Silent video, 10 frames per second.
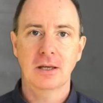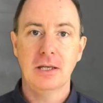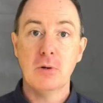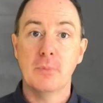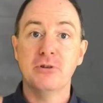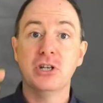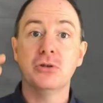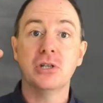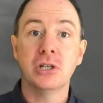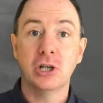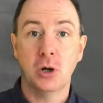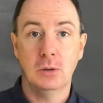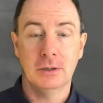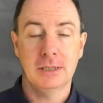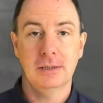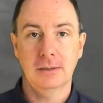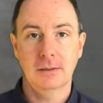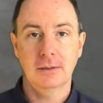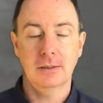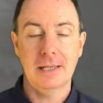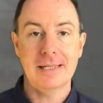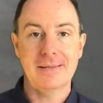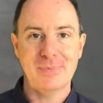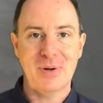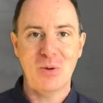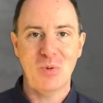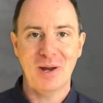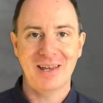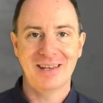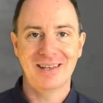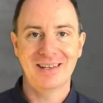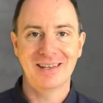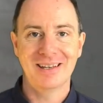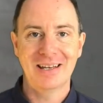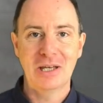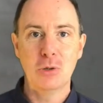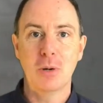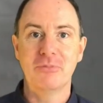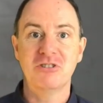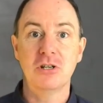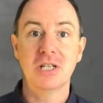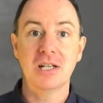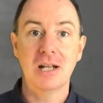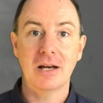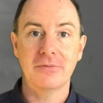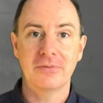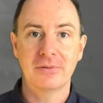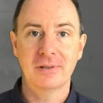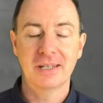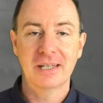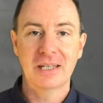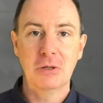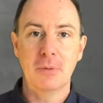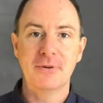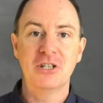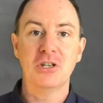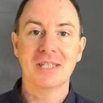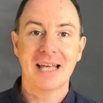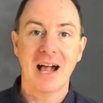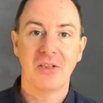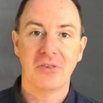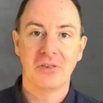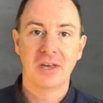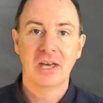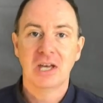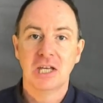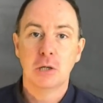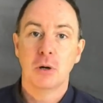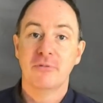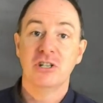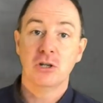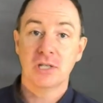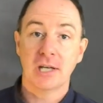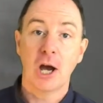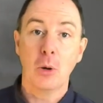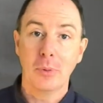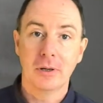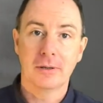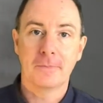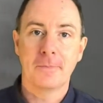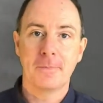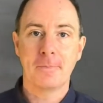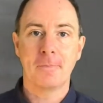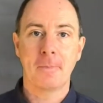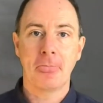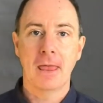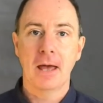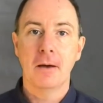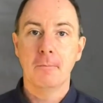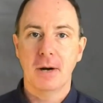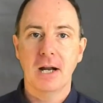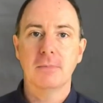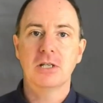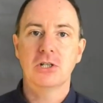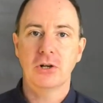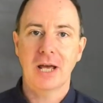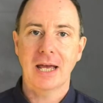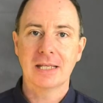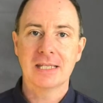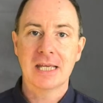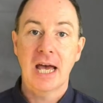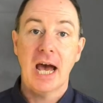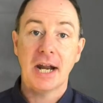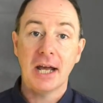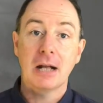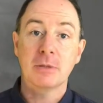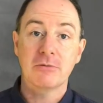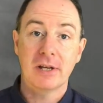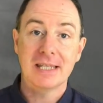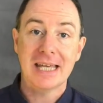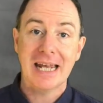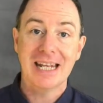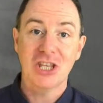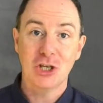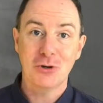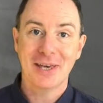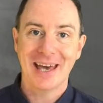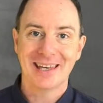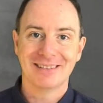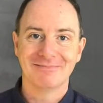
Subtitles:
You are producing gold in Zimbabwe. You are producing life. You are producing health. You are producing hope. My name is John Hayns, and I help to run Zane in the UK.